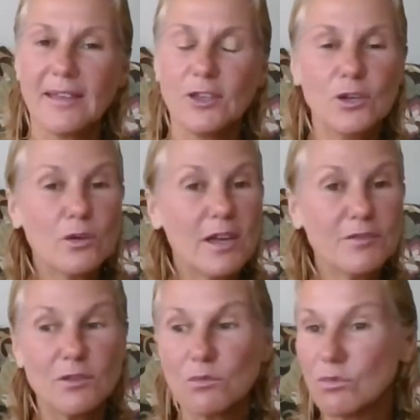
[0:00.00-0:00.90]
You don't
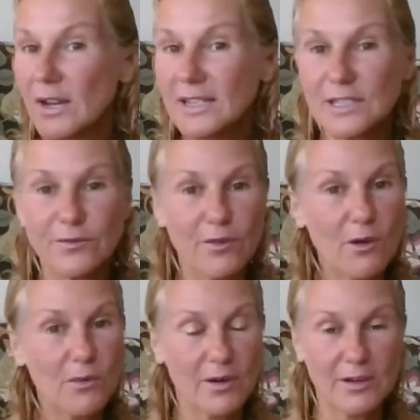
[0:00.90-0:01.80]
have to race
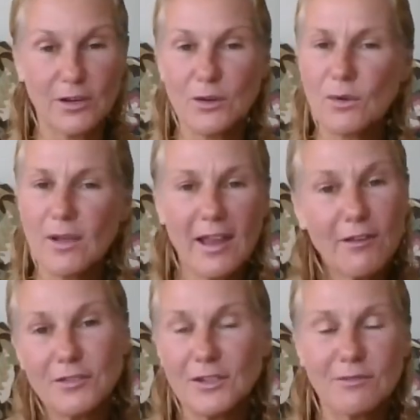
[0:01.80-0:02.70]
forward. You don't
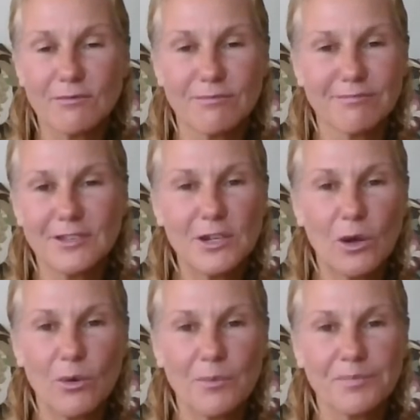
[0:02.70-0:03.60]
have to, you
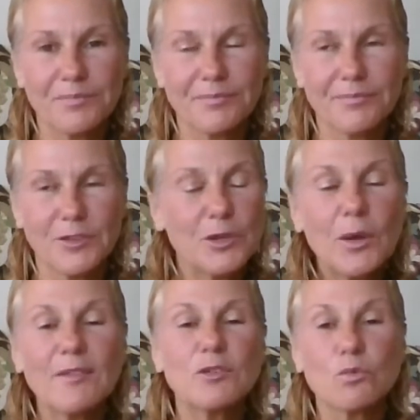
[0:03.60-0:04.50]
know, you
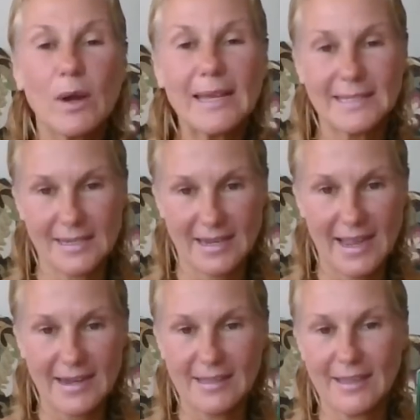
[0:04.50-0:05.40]
don't have to race into
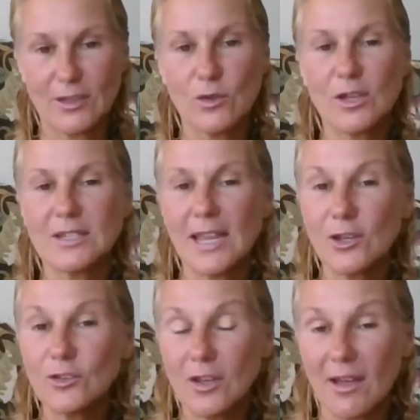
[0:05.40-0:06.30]
anything. You can
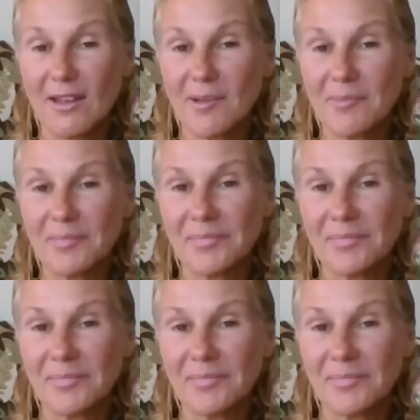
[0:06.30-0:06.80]
take your time.